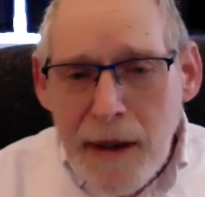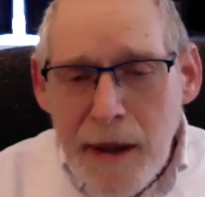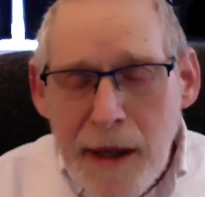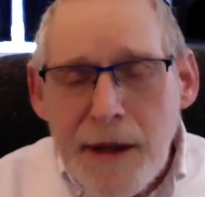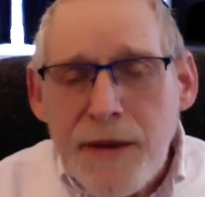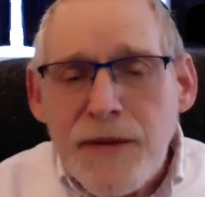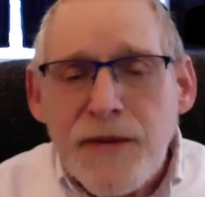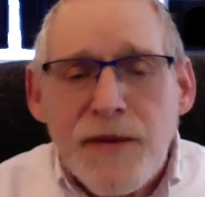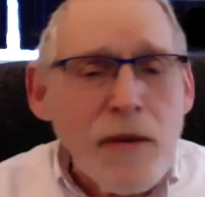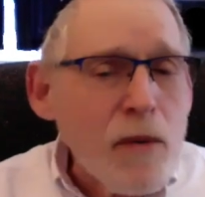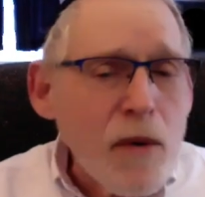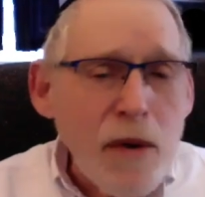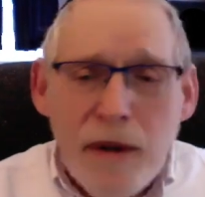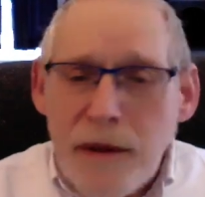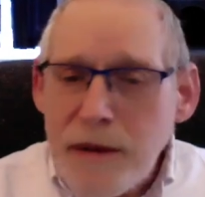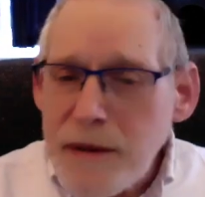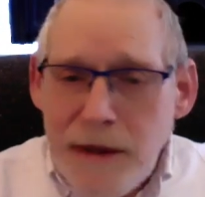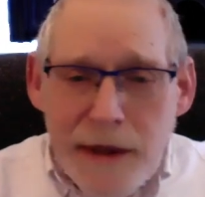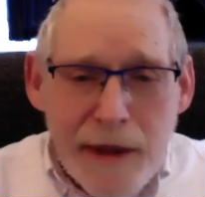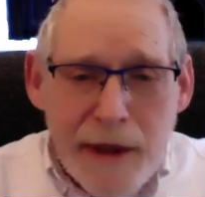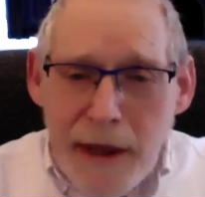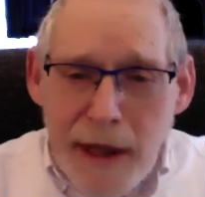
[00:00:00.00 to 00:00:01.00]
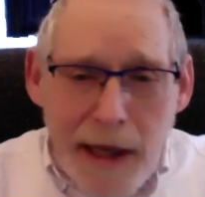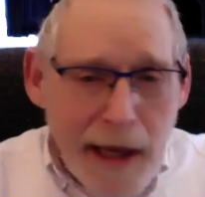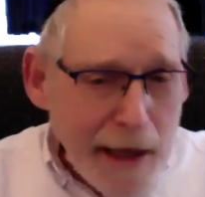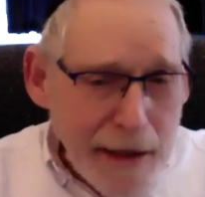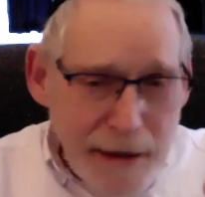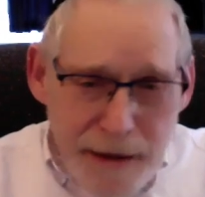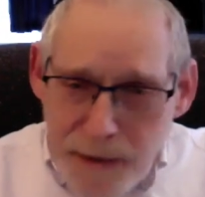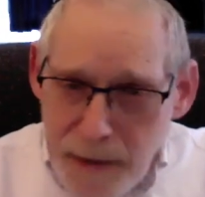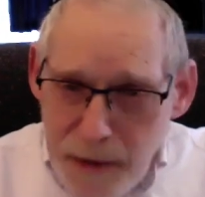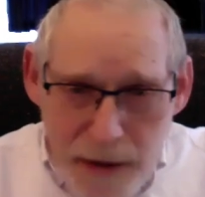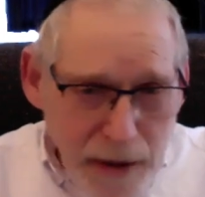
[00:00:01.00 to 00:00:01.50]
He's the world's leading
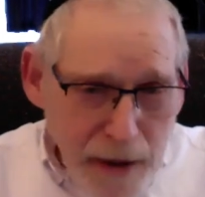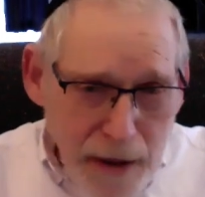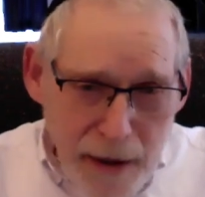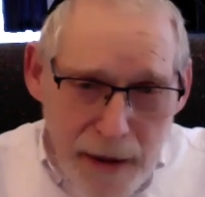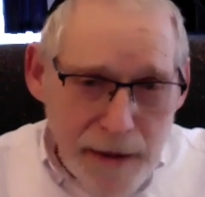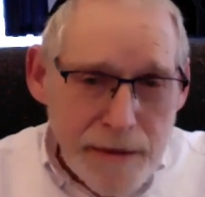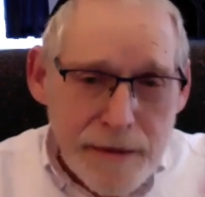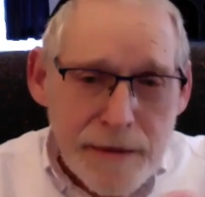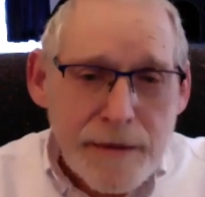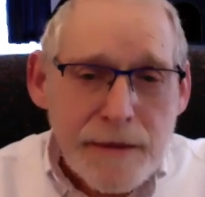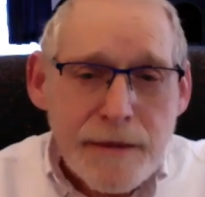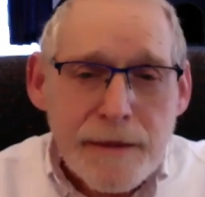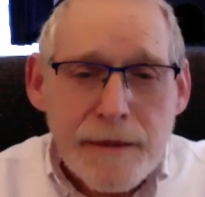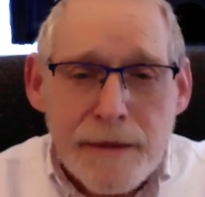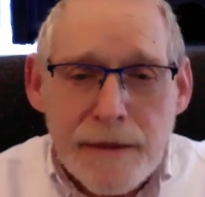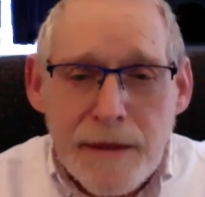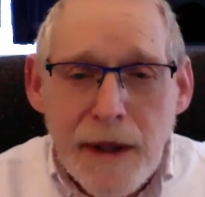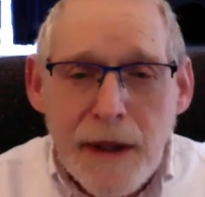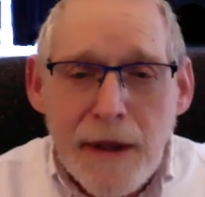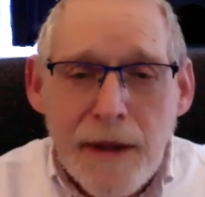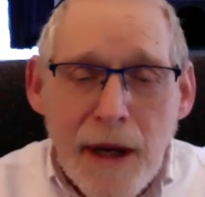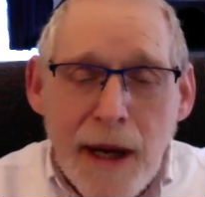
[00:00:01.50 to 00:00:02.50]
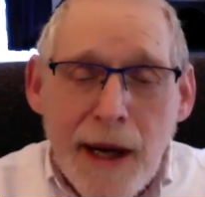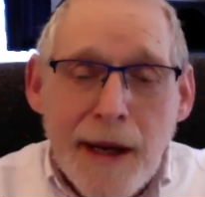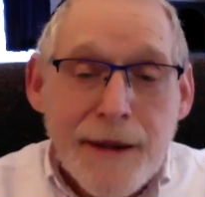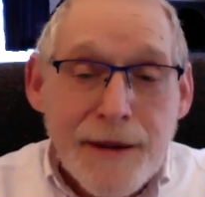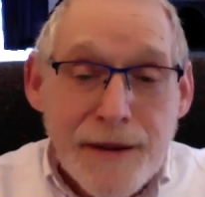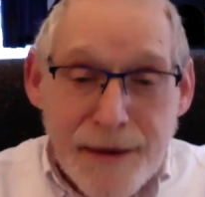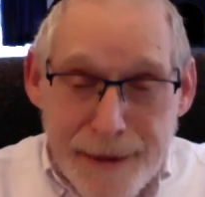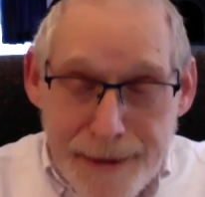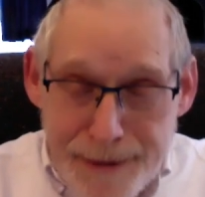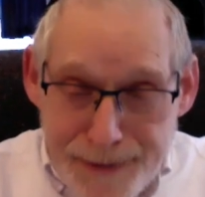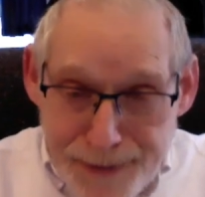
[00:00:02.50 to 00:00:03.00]
expert on
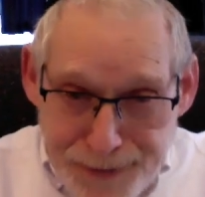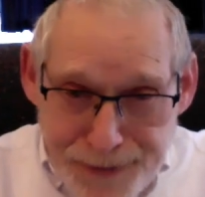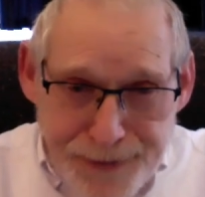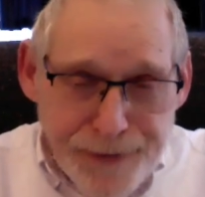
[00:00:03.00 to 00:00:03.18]
ice.